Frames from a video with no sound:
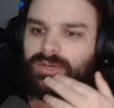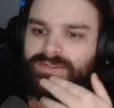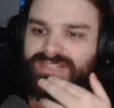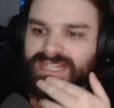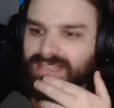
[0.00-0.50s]

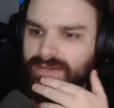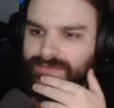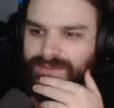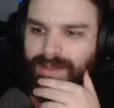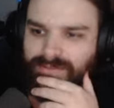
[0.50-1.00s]
We've seen a lot
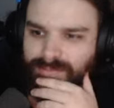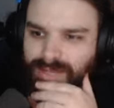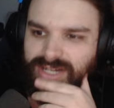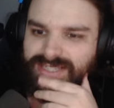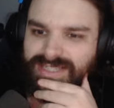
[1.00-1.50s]
of feedback from
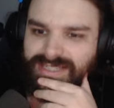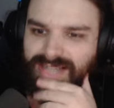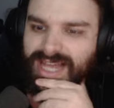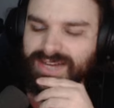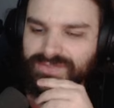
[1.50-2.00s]
players that the
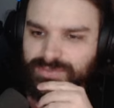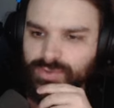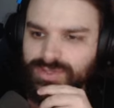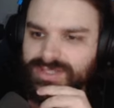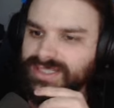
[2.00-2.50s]
lack of
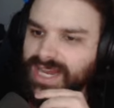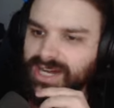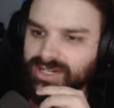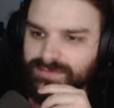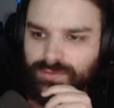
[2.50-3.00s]
smoothness in
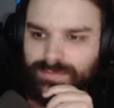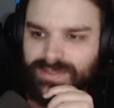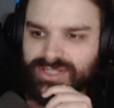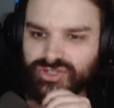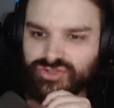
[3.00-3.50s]
character
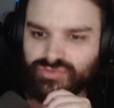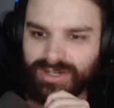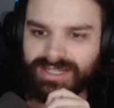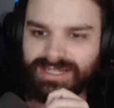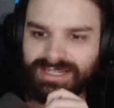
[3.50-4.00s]
movements, such as
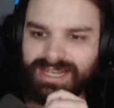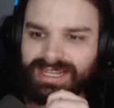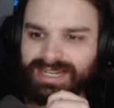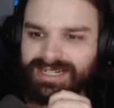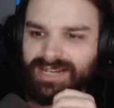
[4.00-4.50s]
running and
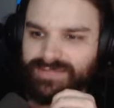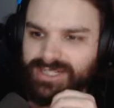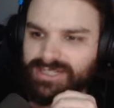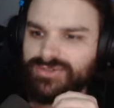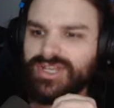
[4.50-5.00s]
getting in and out of
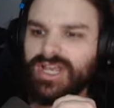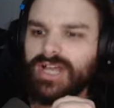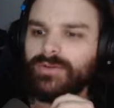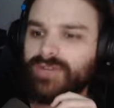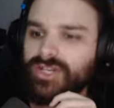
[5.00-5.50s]
vehicles,
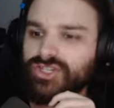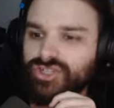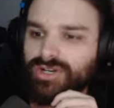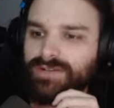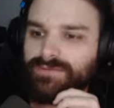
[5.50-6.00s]
we've already
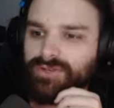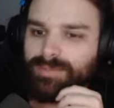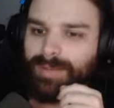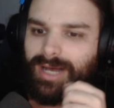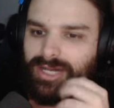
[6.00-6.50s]
started
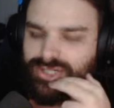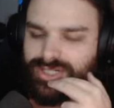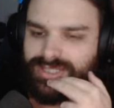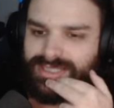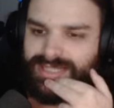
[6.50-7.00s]
further
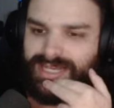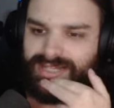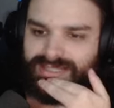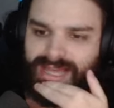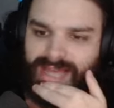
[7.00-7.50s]
polishing
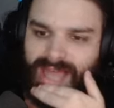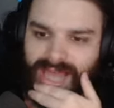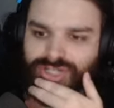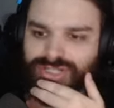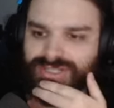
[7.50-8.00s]
details on the
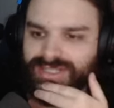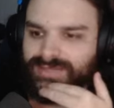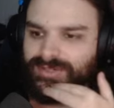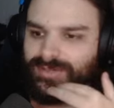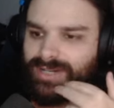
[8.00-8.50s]
action
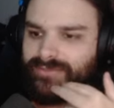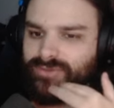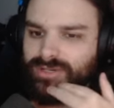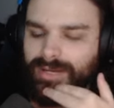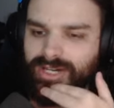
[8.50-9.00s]
system to bring
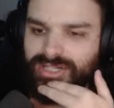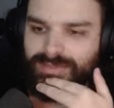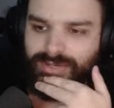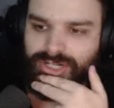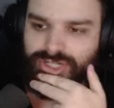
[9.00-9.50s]
everyone a better
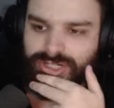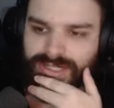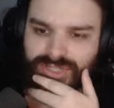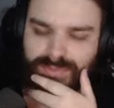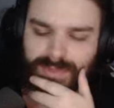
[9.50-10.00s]

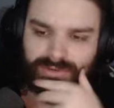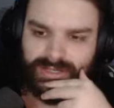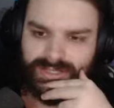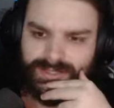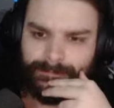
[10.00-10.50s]
exploration
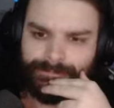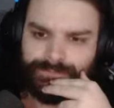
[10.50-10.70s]
experience.